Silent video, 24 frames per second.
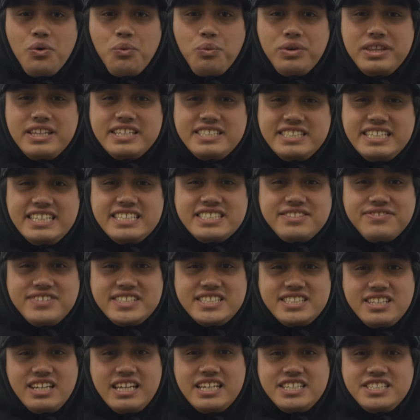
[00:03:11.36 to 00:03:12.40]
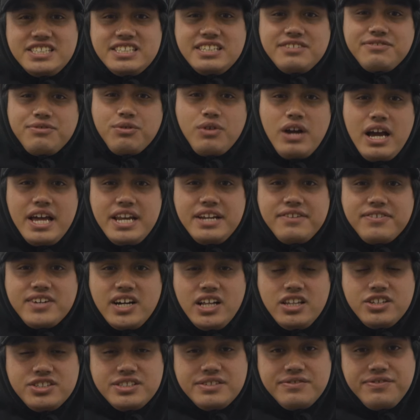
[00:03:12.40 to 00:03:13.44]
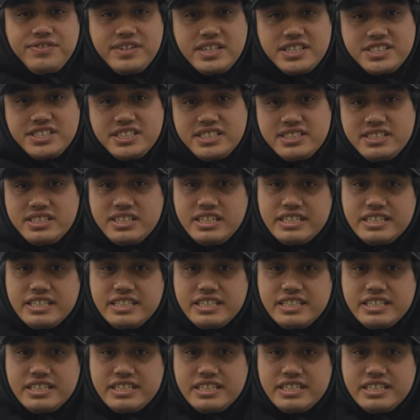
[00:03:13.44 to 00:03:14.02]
With its ease of installation and variety of colors and finishes,